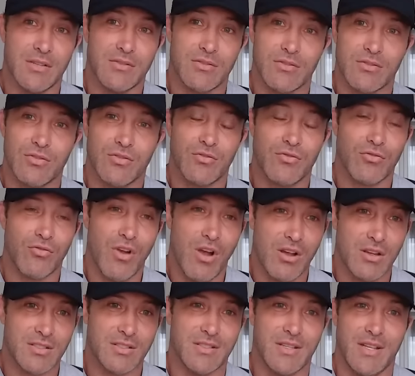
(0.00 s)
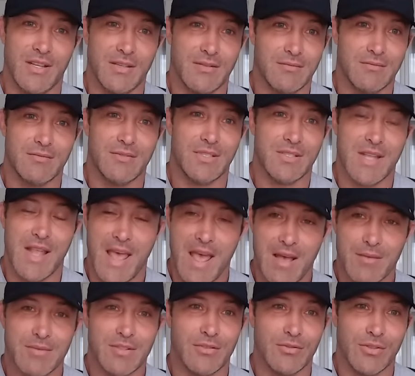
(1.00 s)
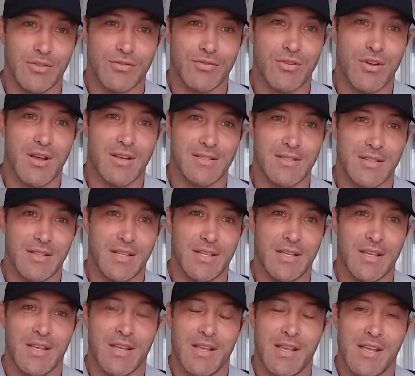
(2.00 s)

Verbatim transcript: atrocity, just an absolute atrocity.